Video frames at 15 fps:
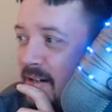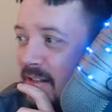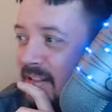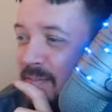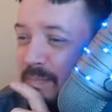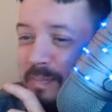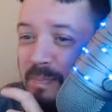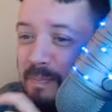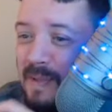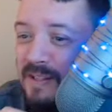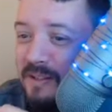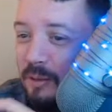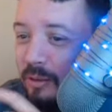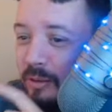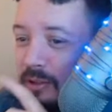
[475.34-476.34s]
It's been
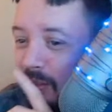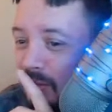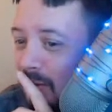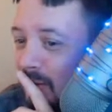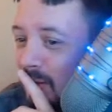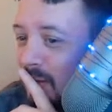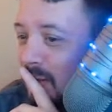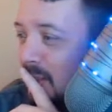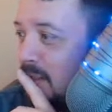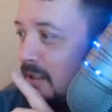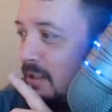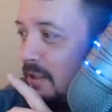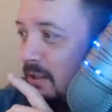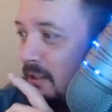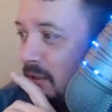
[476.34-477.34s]
so long.
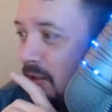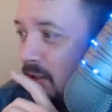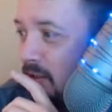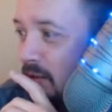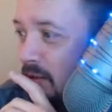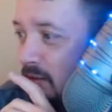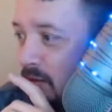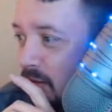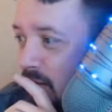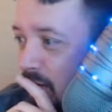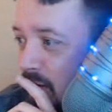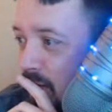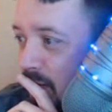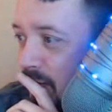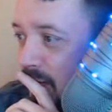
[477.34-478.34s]

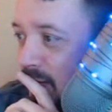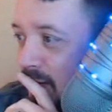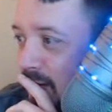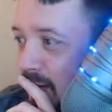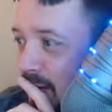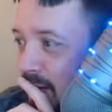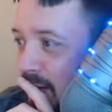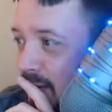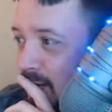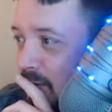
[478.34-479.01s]
Let's see.